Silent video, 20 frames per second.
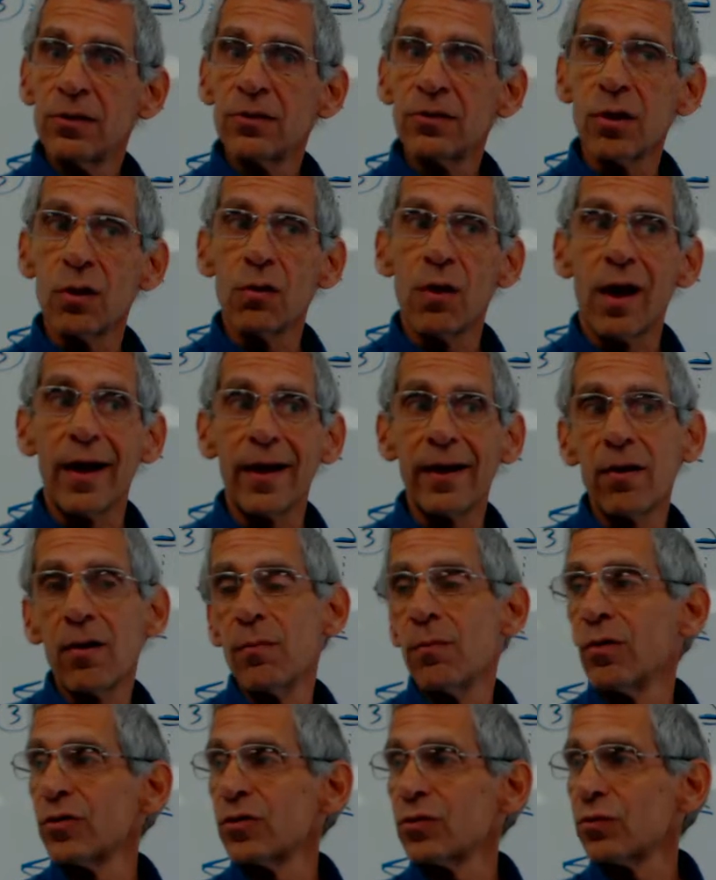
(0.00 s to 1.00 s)
So I'd
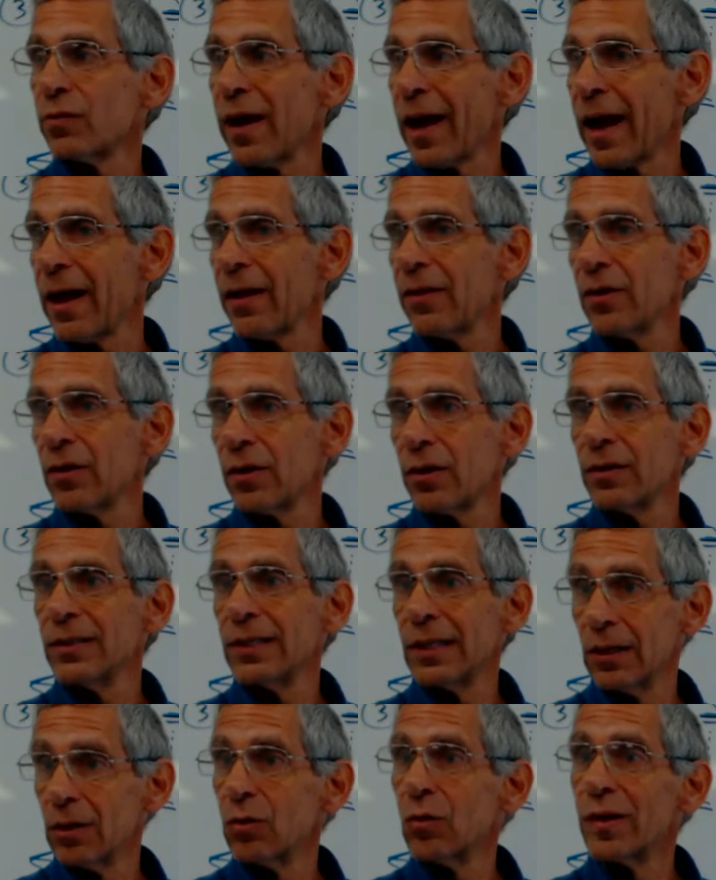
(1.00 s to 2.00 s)
almost rather
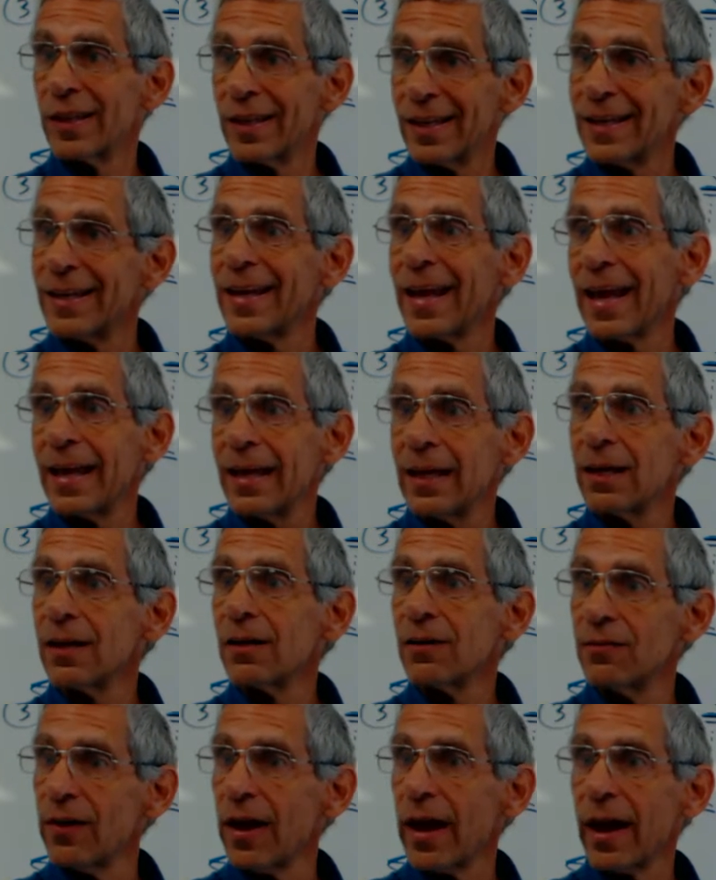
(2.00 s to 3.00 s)
deal with a
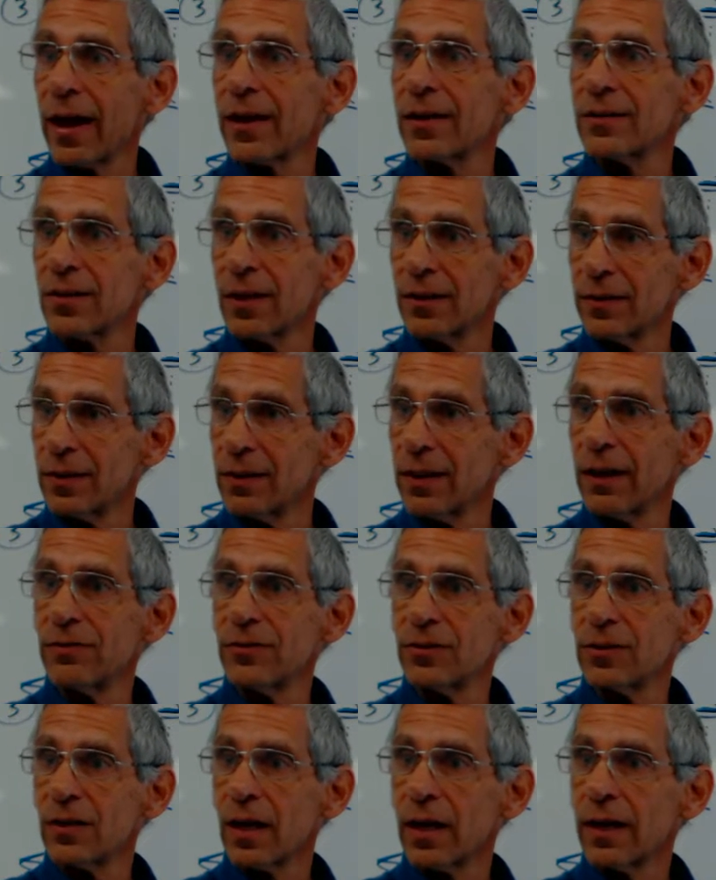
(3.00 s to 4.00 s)
negative x on the
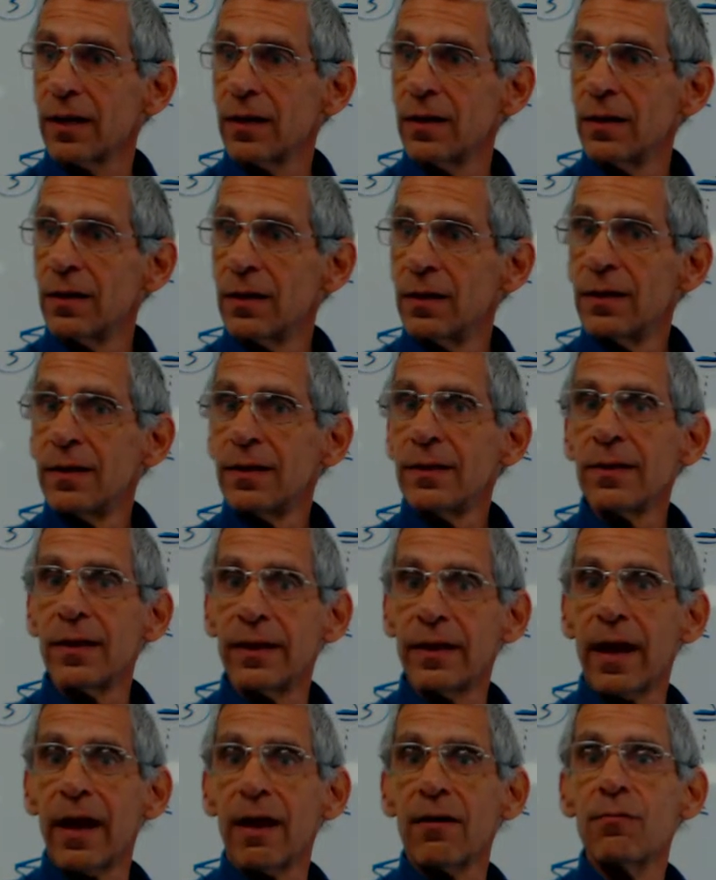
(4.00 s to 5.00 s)
left side
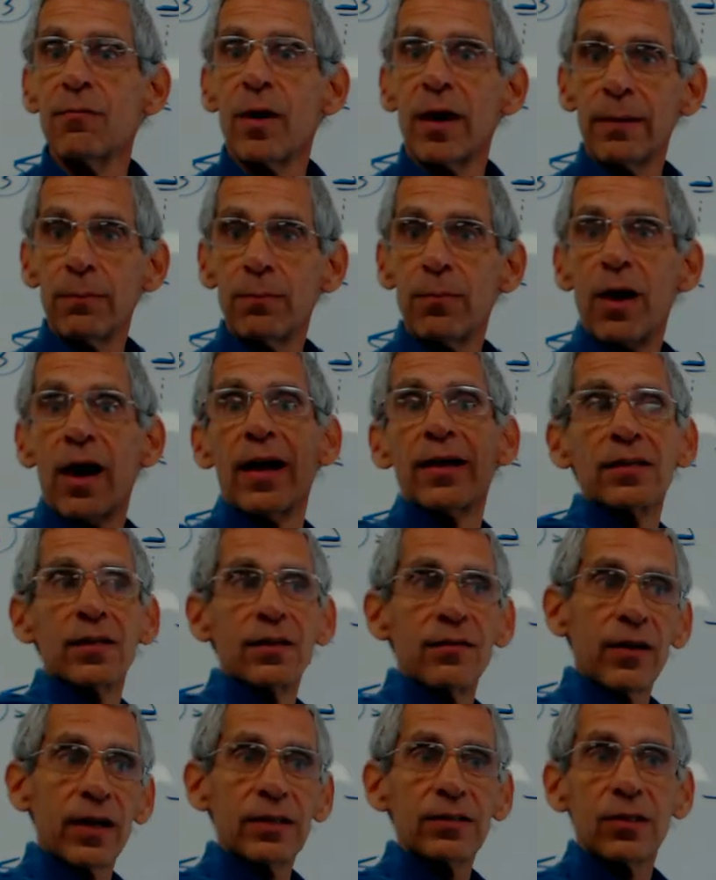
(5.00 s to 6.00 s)
than have my
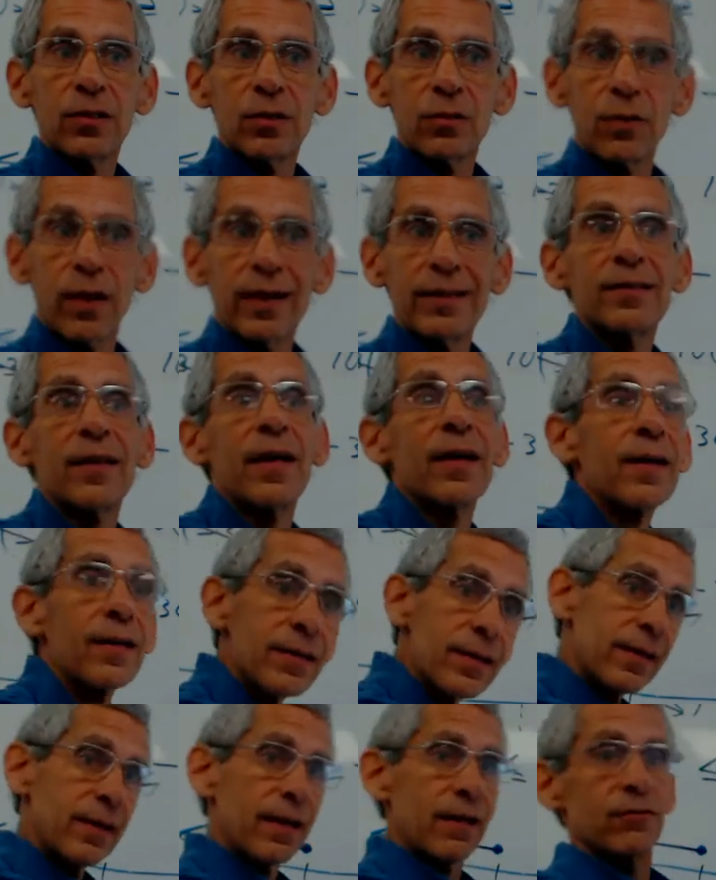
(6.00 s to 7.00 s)
positive x on the right side
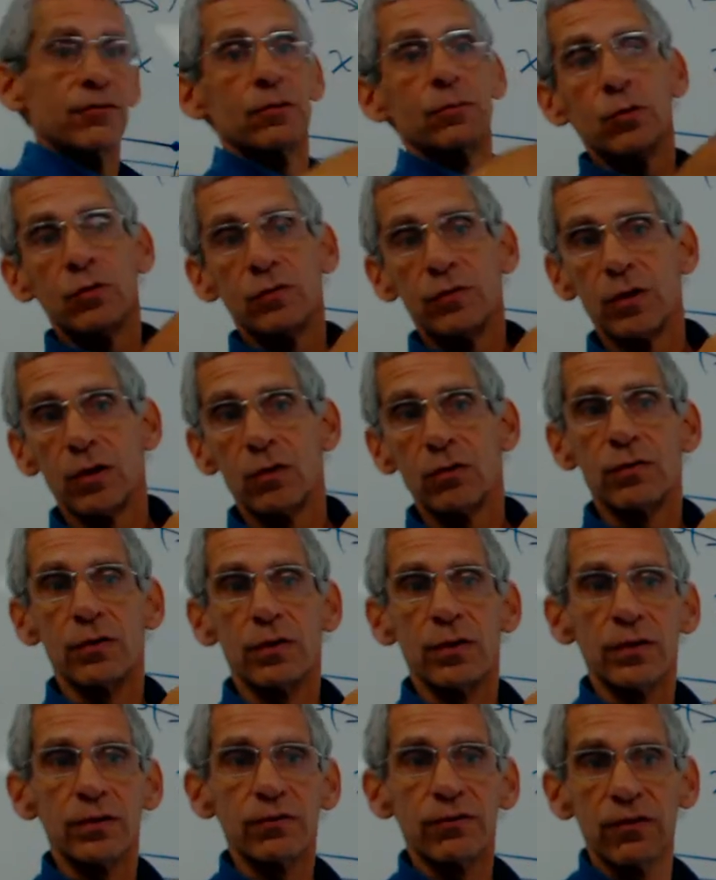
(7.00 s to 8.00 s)
and then have to move it over,
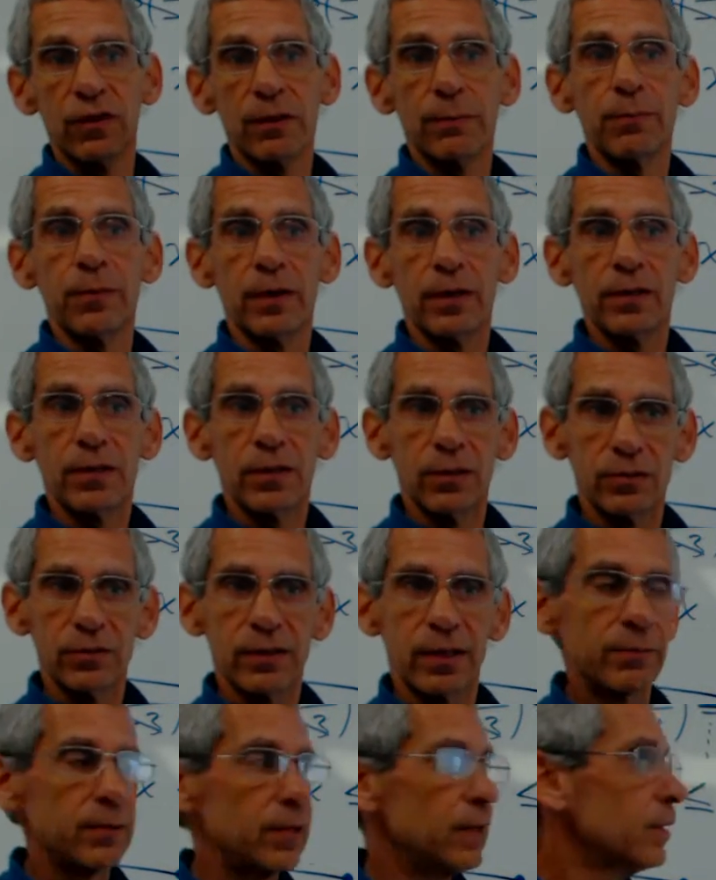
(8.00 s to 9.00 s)
flip it. You
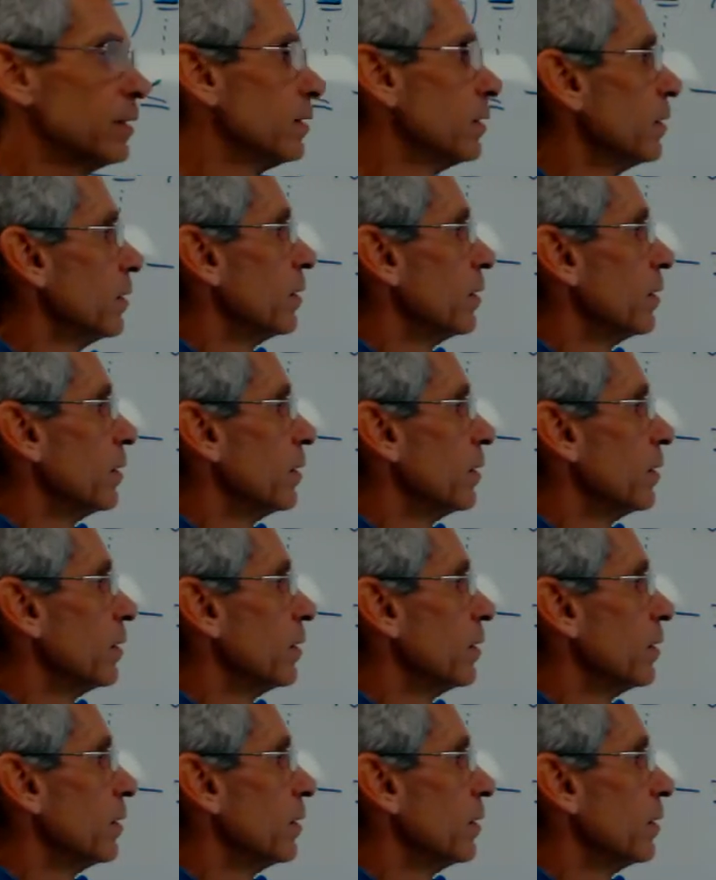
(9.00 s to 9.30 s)
see what I mean?